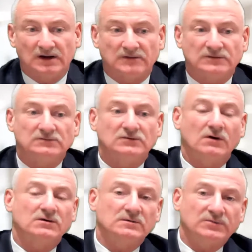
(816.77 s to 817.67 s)
if you
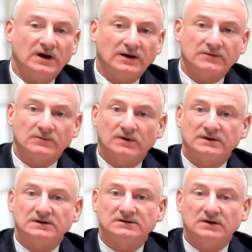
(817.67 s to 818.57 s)
don't comply with one
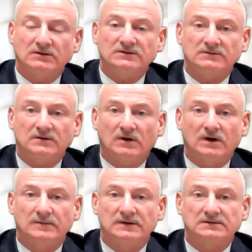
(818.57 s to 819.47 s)
of these notice
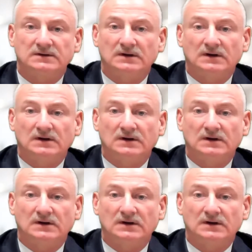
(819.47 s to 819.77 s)
requirements,